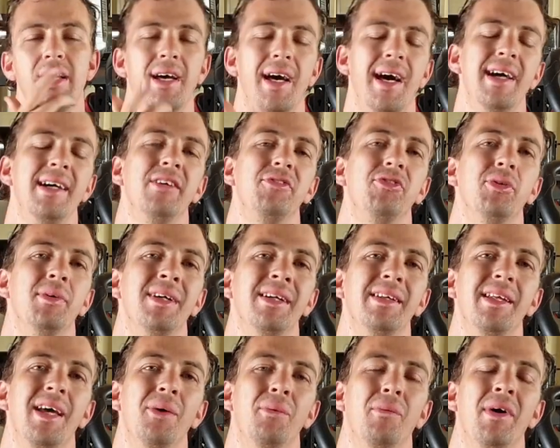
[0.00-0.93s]
Hey
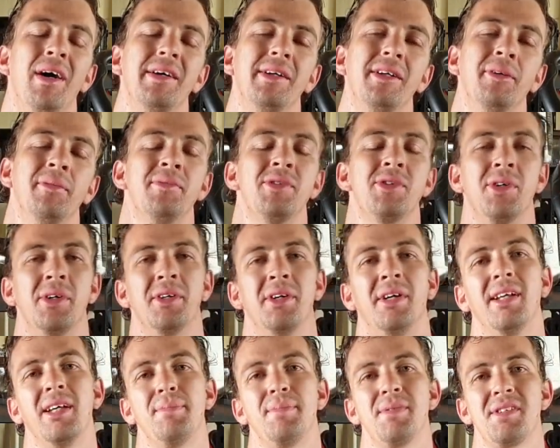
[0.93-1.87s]
everyone, and welcome to
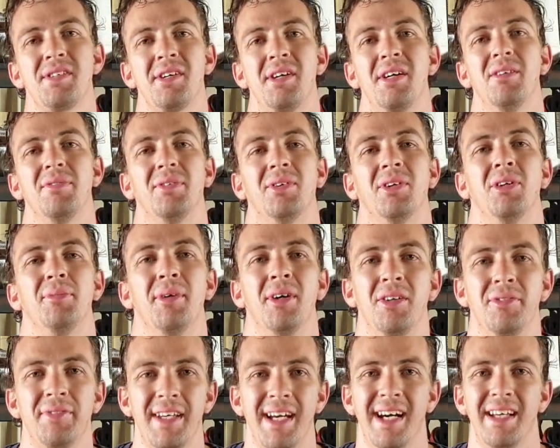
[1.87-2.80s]
another episode of
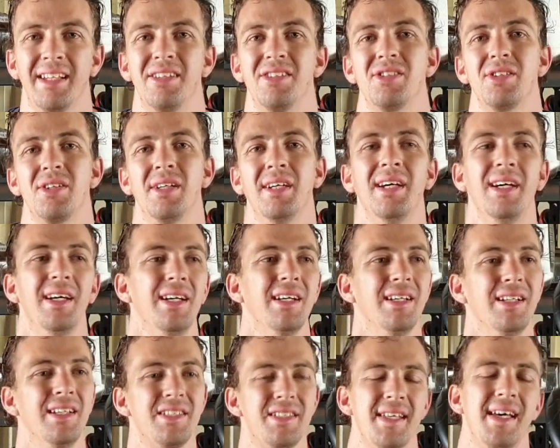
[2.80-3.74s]
Automotive Carnage.
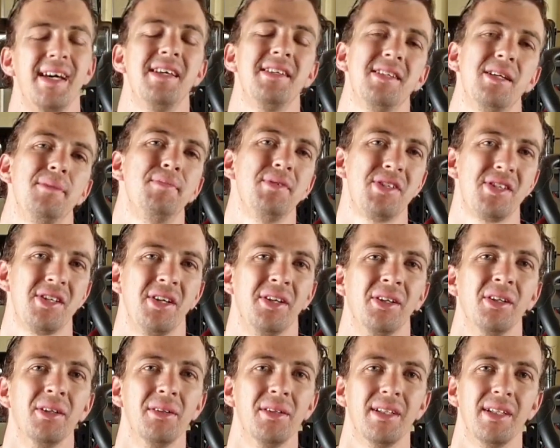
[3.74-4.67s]
In today's
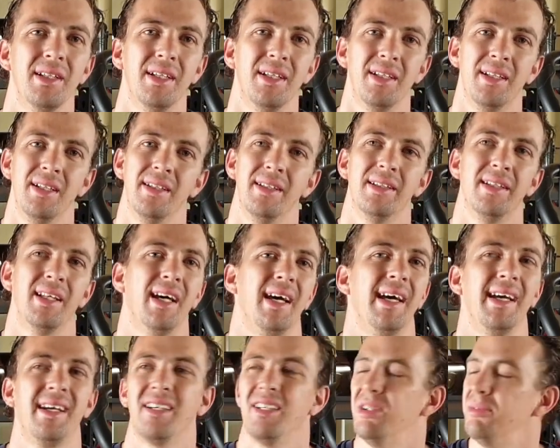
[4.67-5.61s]
episode, now
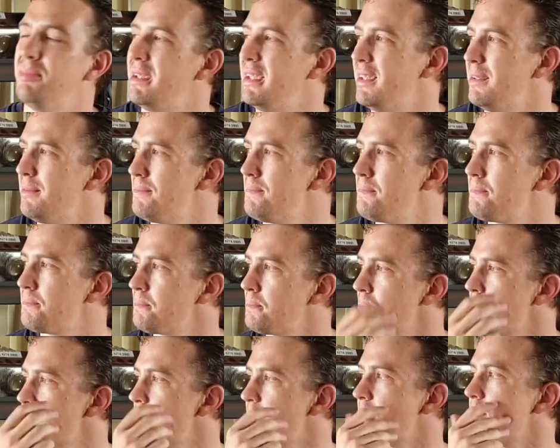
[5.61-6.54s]
hang on a minute,
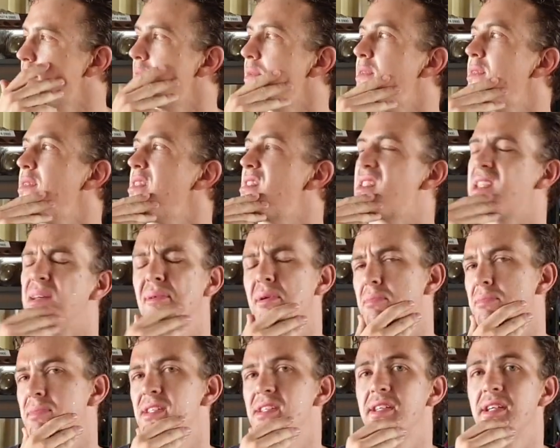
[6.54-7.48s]
there's
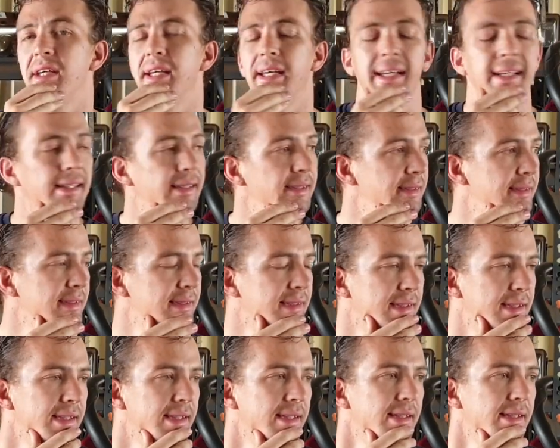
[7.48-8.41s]
something missing here.
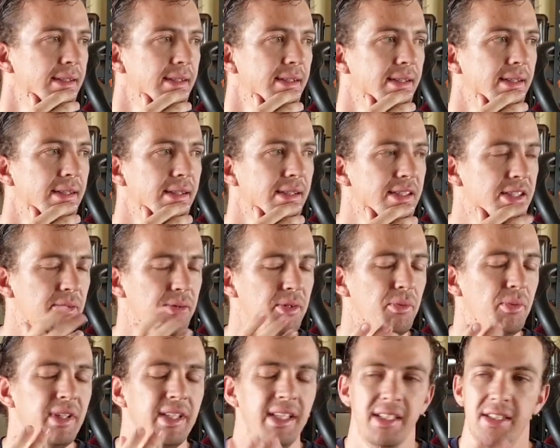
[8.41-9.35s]

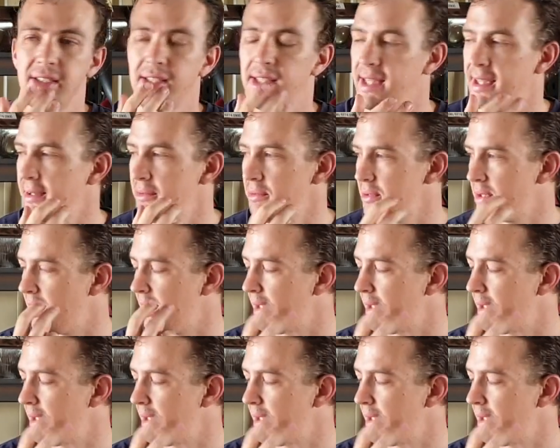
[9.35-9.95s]
Something we need to get,